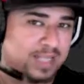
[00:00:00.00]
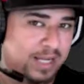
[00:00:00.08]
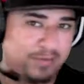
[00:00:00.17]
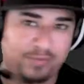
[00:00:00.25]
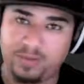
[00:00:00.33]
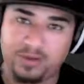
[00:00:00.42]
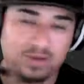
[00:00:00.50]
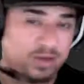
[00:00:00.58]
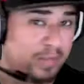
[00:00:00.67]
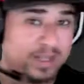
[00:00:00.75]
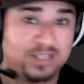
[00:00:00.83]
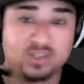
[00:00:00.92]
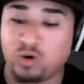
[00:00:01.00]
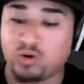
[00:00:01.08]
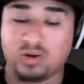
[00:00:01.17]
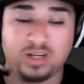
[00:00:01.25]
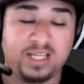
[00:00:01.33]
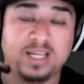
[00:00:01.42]
frame, you could be
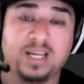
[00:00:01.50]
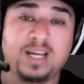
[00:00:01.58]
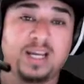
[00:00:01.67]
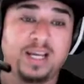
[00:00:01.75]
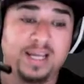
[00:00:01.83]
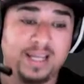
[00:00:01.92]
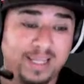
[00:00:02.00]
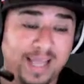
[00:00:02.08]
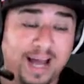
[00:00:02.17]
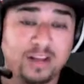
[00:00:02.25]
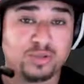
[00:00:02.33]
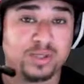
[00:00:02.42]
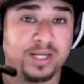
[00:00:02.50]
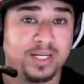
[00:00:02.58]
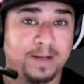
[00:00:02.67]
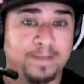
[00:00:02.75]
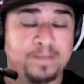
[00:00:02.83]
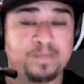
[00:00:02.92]
totally in a downtrend.
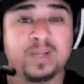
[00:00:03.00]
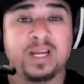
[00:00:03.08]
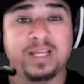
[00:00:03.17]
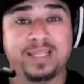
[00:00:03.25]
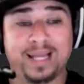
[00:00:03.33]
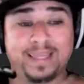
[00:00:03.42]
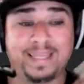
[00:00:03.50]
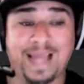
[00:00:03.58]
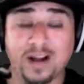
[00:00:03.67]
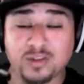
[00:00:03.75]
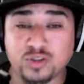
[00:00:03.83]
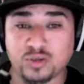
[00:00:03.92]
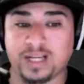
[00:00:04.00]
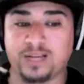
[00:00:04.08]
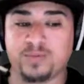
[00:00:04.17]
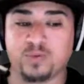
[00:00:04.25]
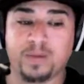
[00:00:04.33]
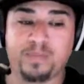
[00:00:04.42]
That downtrend
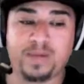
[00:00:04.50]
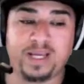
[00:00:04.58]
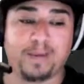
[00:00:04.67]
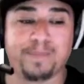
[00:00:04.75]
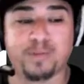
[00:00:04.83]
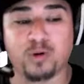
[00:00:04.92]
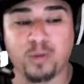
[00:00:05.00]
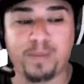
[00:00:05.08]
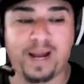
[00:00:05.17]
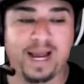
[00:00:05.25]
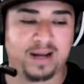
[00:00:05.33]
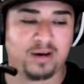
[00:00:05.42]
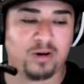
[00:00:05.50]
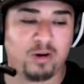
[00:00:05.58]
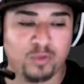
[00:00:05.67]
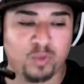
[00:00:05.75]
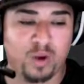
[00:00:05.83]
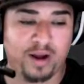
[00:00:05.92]
would be a pullback
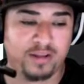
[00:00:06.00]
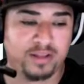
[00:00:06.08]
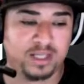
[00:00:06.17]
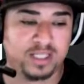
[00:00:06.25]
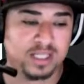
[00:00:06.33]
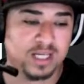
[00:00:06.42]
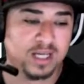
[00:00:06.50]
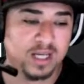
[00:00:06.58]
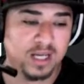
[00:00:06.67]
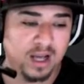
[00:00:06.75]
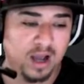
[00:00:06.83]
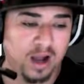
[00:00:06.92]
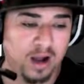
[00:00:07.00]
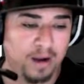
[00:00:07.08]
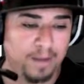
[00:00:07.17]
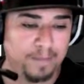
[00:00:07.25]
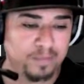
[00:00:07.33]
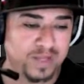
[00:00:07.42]
on one of these
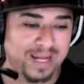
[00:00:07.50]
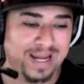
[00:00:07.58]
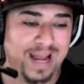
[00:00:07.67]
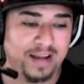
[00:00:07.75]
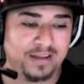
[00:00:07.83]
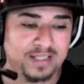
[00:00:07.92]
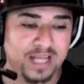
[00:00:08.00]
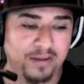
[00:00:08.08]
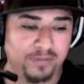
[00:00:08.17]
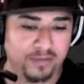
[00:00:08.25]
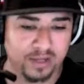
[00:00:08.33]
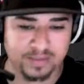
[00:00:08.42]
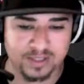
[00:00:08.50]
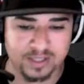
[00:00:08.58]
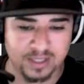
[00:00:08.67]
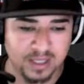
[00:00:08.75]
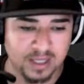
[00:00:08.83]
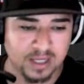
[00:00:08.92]
like higher time frames.
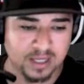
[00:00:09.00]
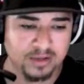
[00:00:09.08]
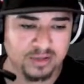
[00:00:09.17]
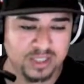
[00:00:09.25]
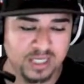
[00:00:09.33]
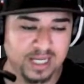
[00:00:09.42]
You see?